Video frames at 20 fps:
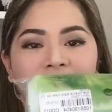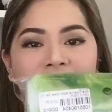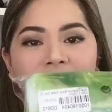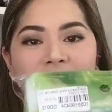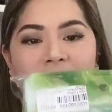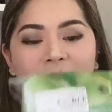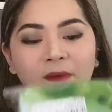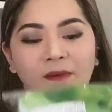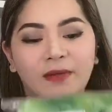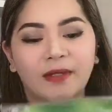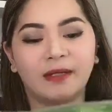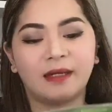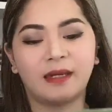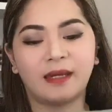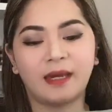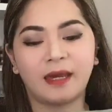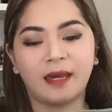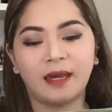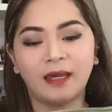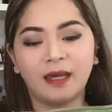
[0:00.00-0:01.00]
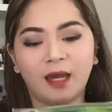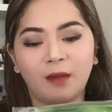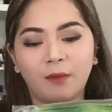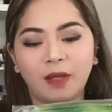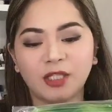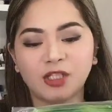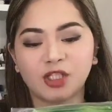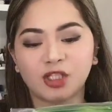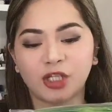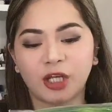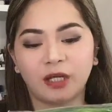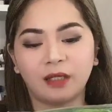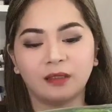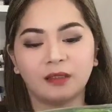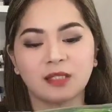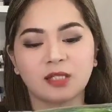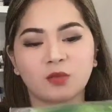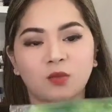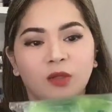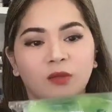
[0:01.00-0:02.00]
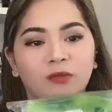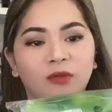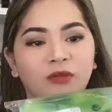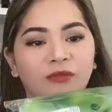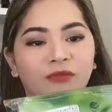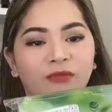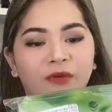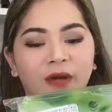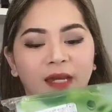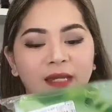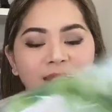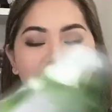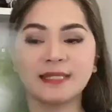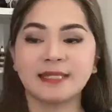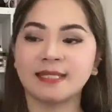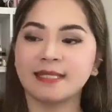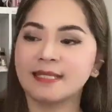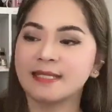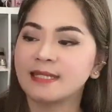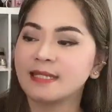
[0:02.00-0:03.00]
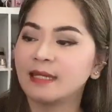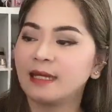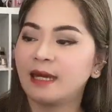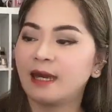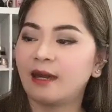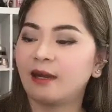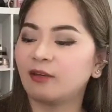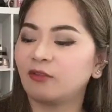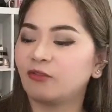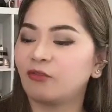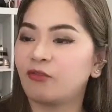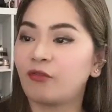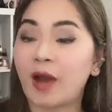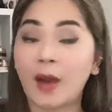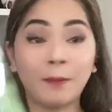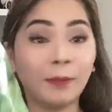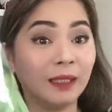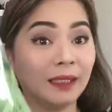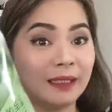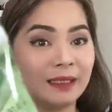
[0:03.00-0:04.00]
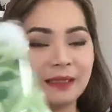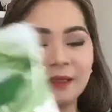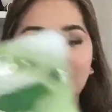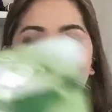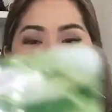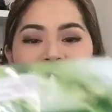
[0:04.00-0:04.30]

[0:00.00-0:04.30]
Okay, I might share this one with friends and family